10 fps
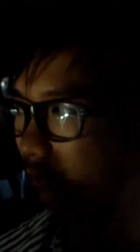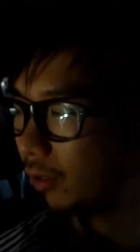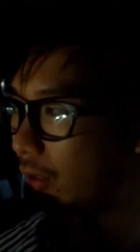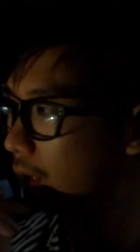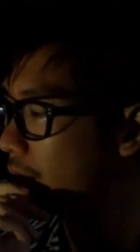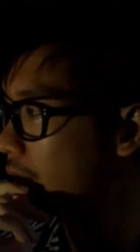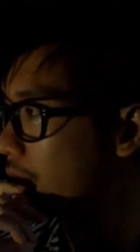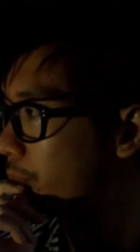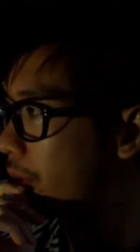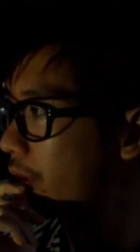whatever.
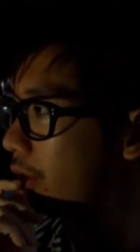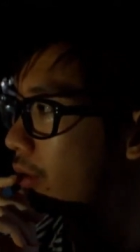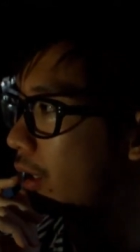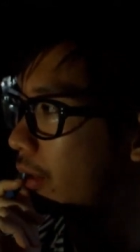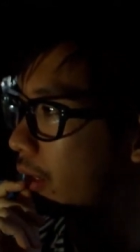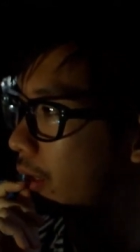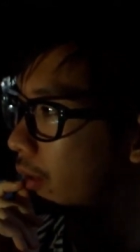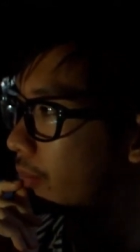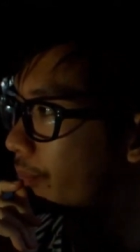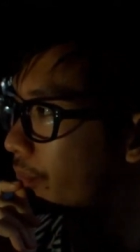But you know, I
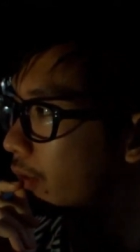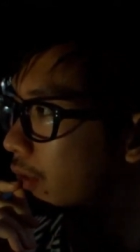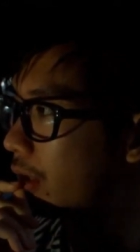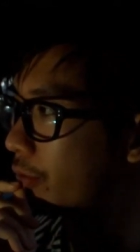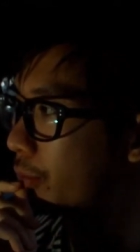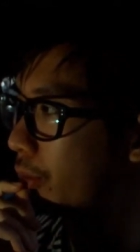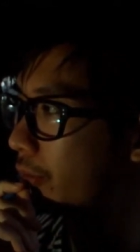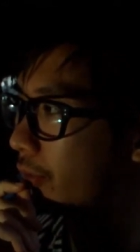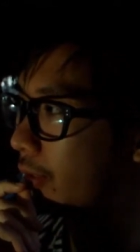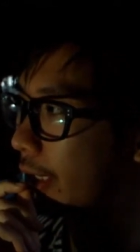think aside from
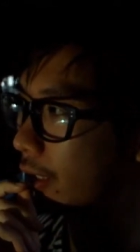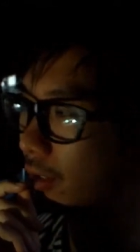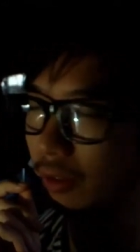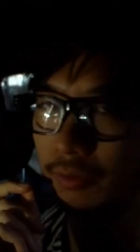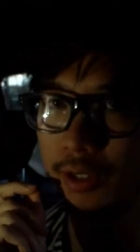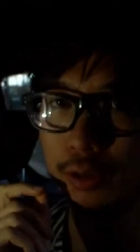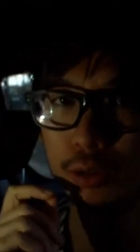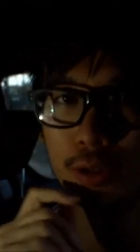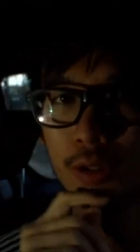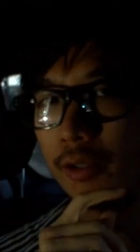all of the negative, there's
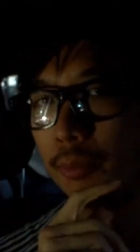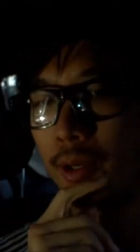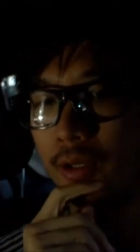also a lot of